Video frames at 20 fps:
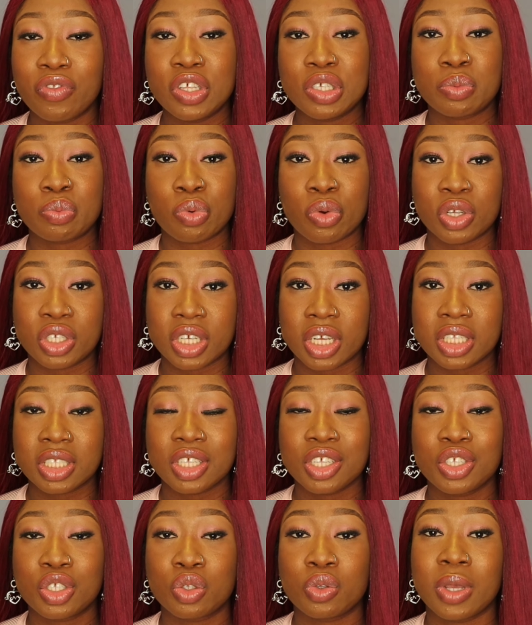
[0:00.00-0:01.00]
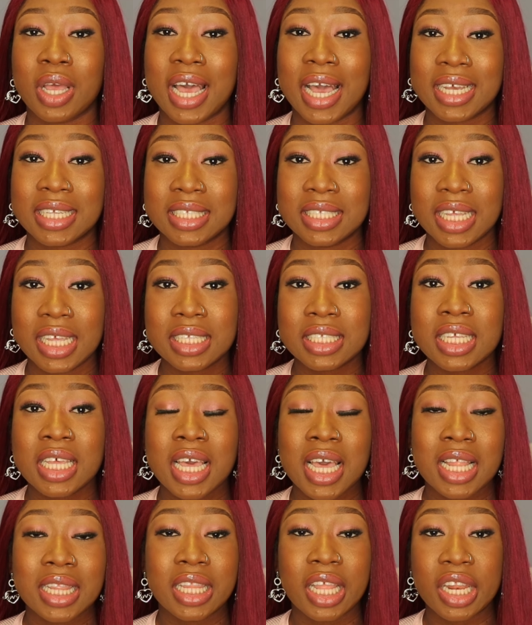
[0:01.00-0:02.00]
of this project is to access
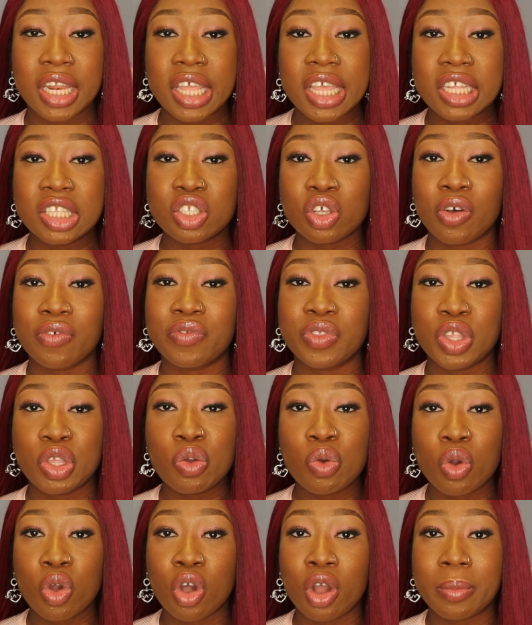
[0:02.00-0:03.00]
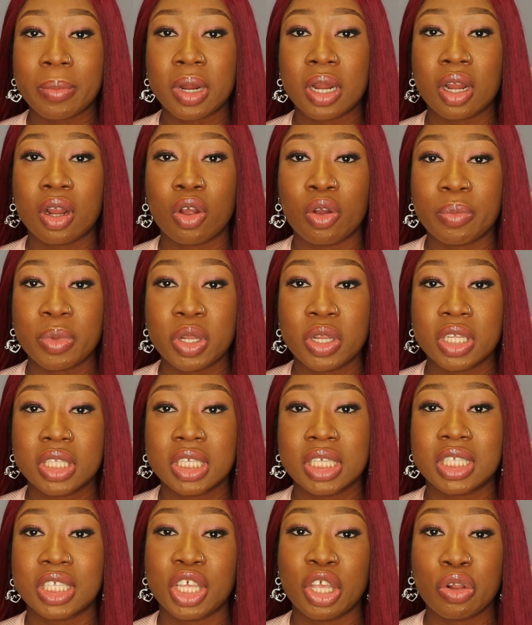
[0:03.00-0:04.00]
the needs of newcomer
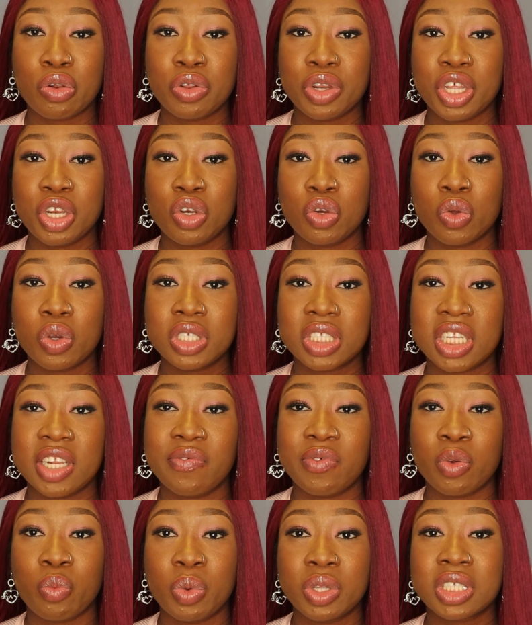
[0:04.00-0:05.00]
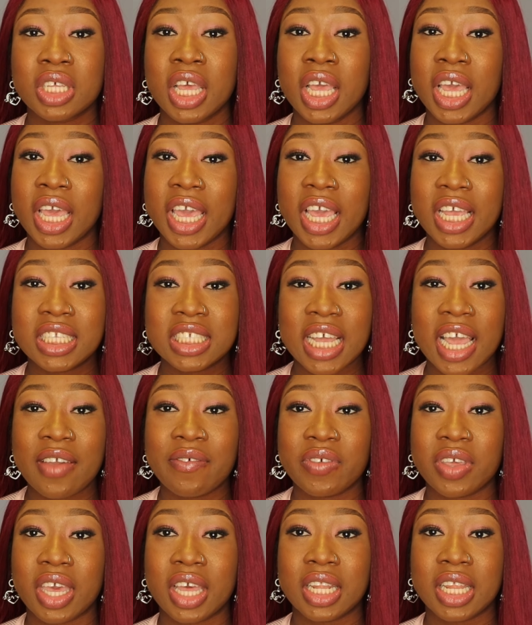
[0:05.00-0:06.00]
communities including those living with
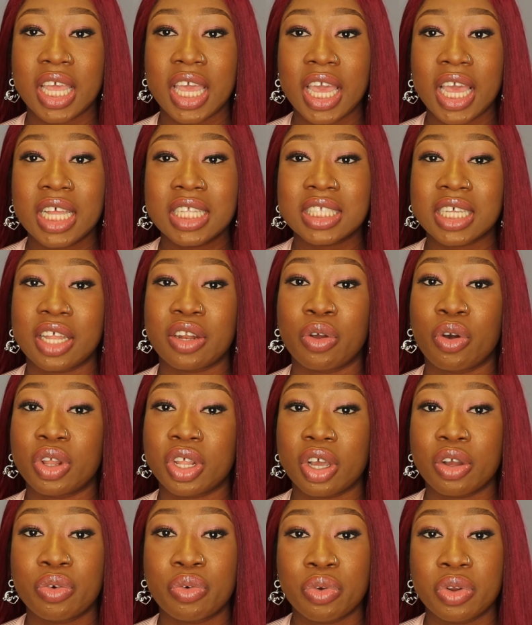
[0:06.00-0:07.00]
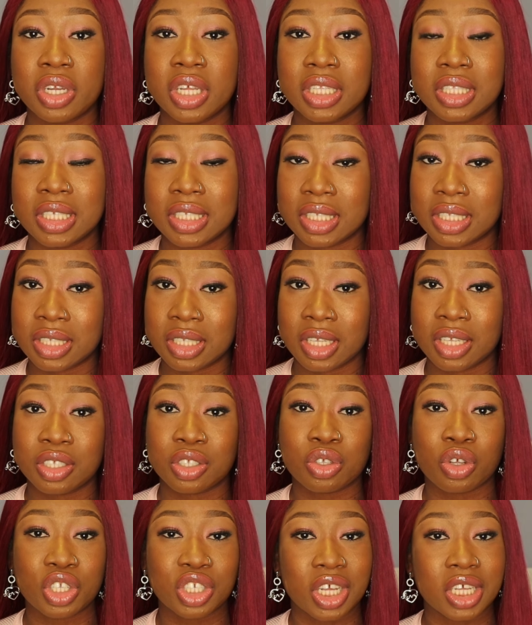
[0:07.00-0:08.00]
HIV and AIDS and other chronic
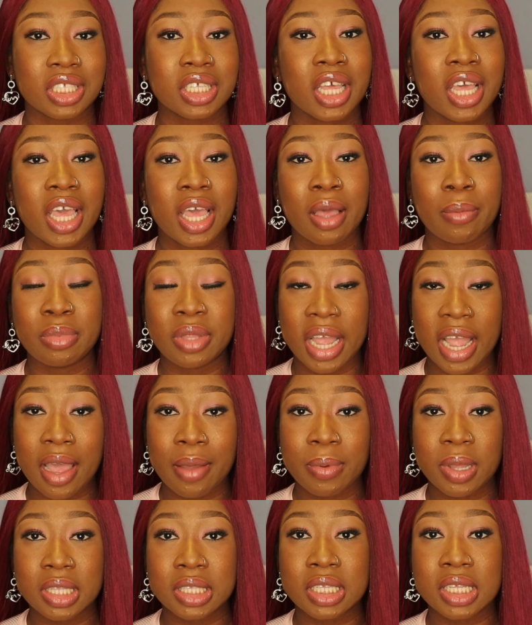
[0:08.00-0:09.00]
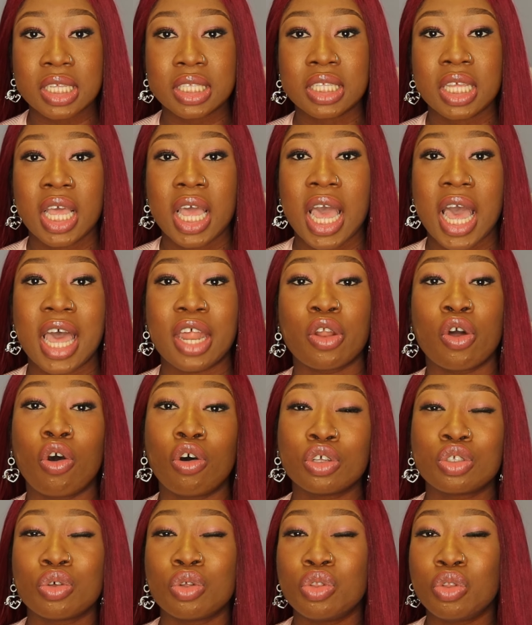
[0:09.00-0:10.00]
diseases such as diabetes and
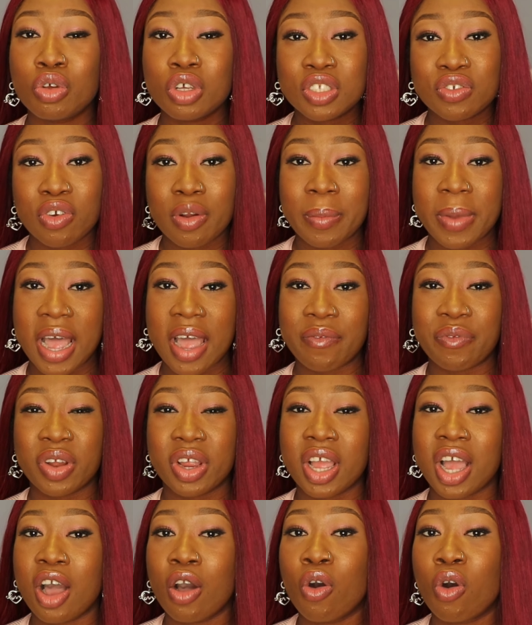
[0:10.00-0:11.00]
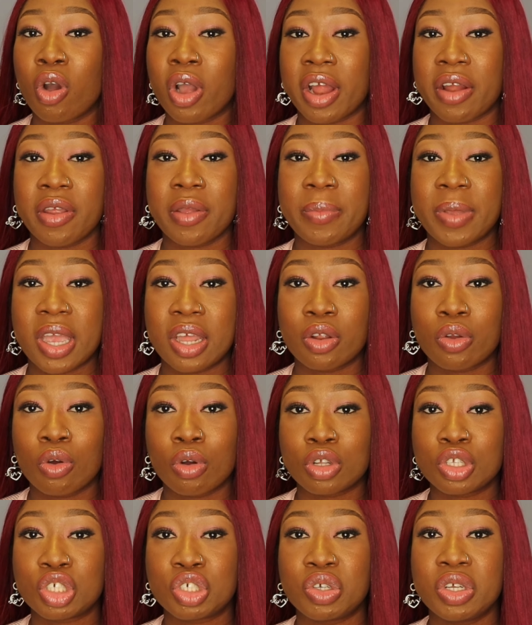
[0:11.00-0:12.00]
also those from Africa or Caribbean
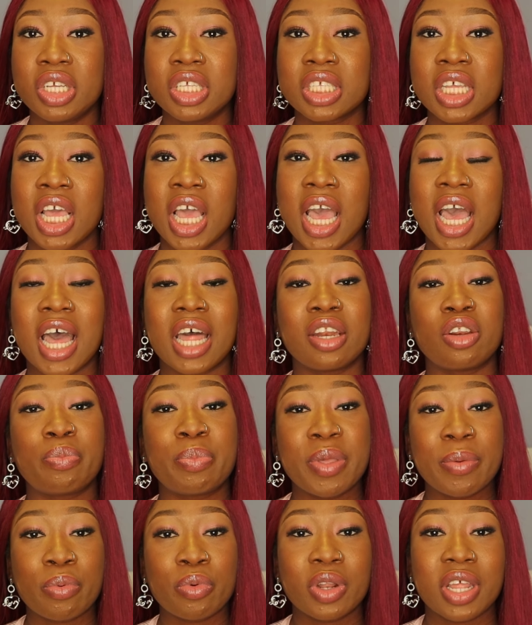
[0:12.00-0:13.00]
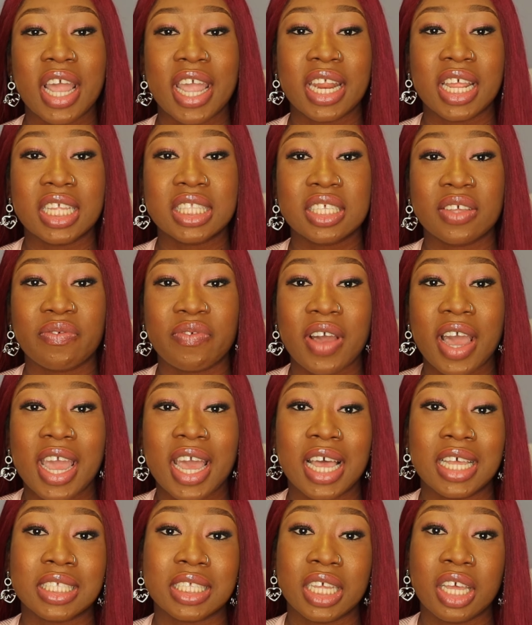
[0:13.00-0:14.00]
countries and people that identify
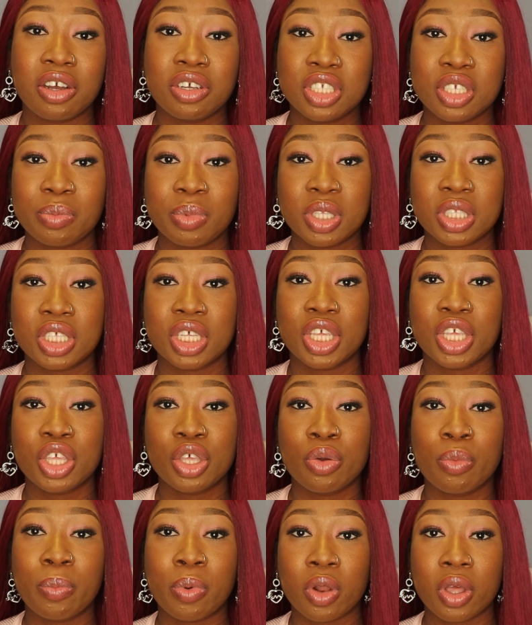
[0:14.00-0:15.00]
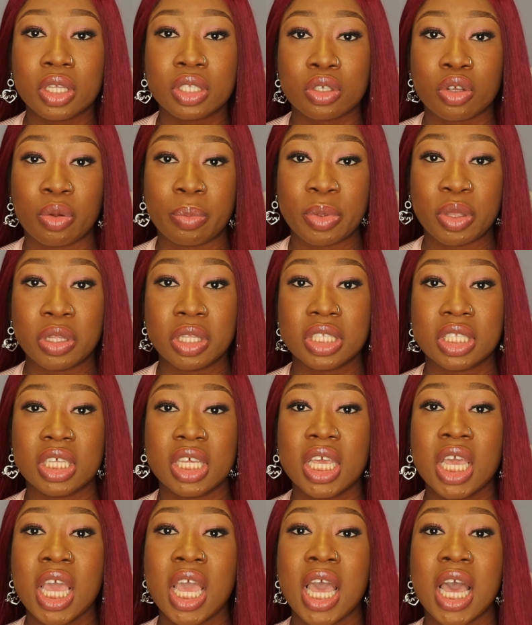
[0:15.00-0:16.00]
as LGBTQ plus
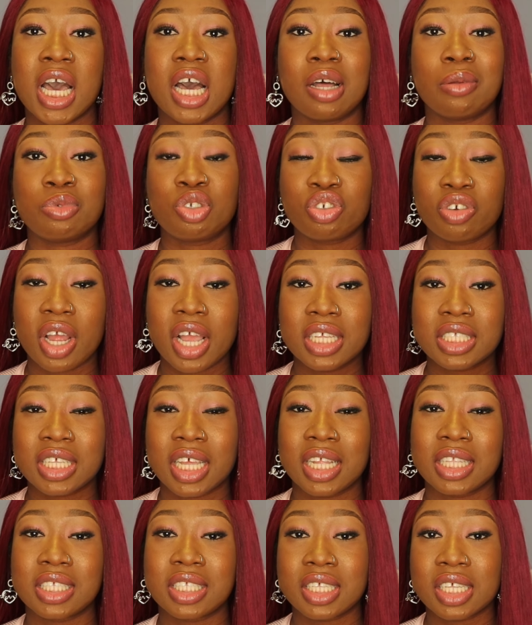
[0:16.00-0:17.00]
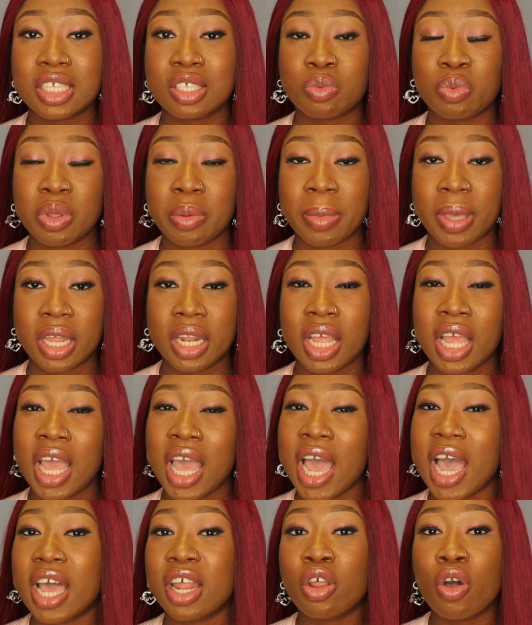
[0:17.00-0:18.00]
community, um, trans and cis women
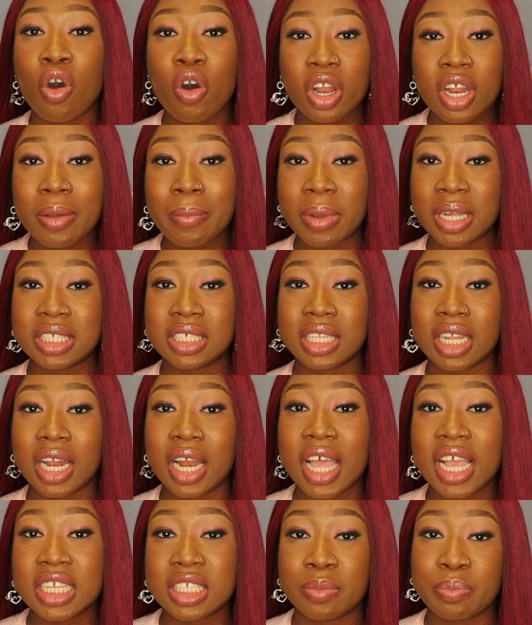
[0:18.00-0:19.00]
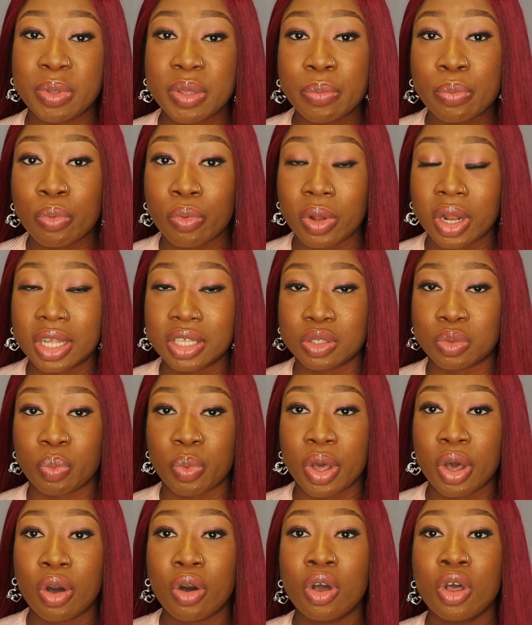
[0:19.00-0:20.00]
and other marginalized people as
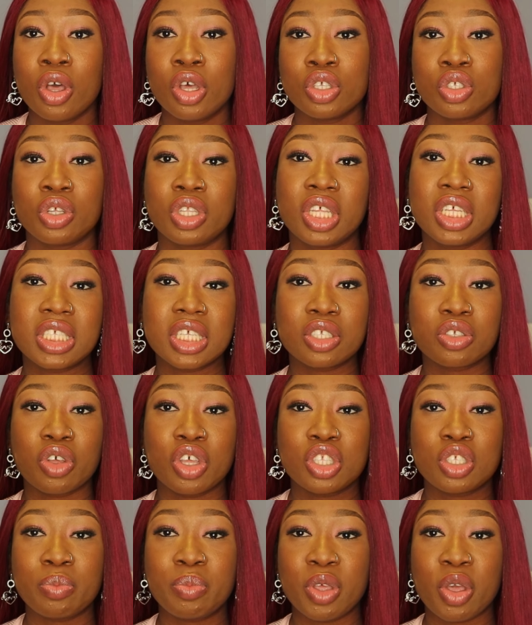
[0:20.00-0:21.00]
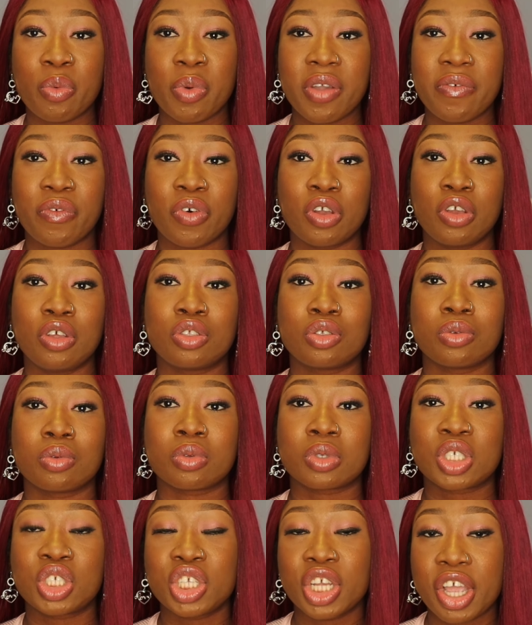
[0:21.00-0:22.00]
well. So this is going to be a way for you to
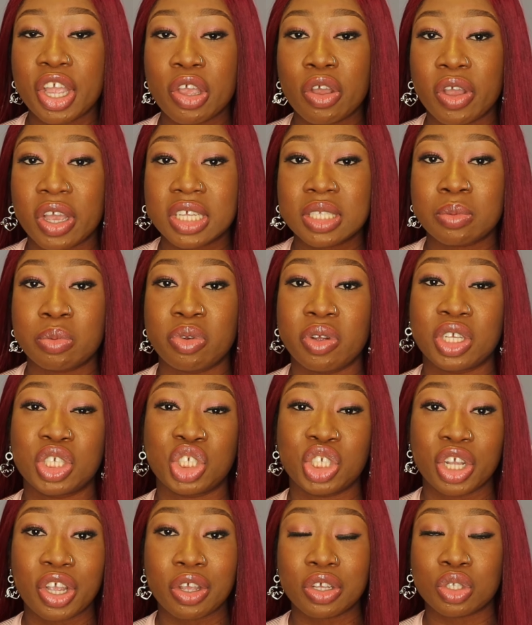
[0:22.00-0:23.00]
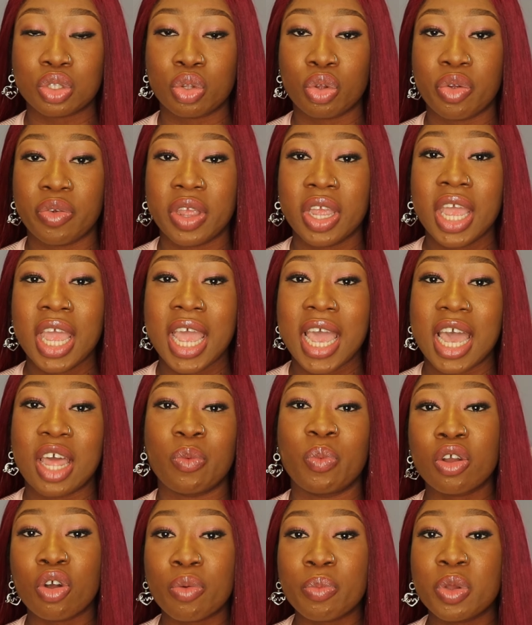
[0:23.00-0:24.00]
share your experience, share your story
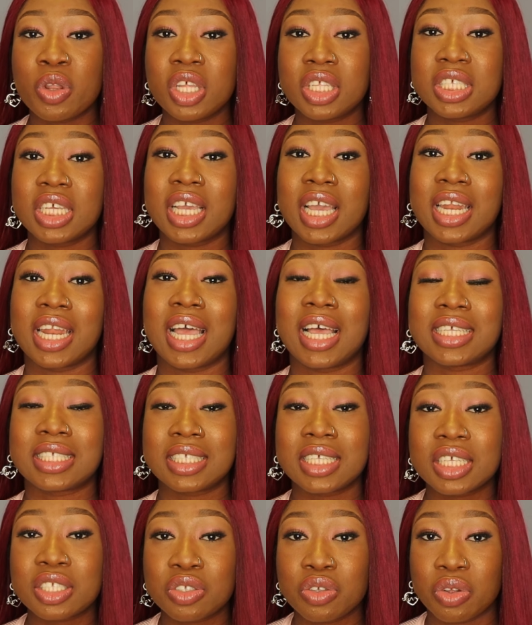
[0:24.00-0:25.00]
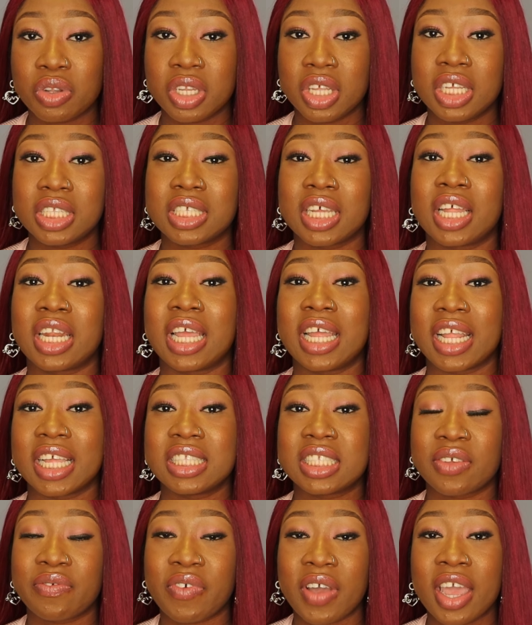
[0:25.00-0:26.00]
and the community can assess your needs and
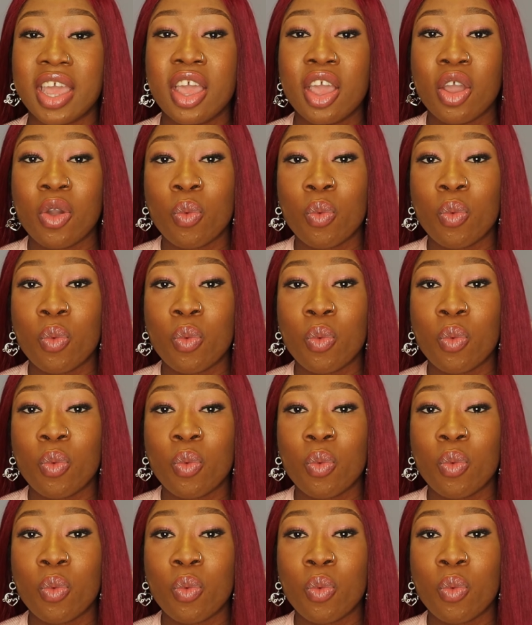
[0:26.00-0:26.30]
identify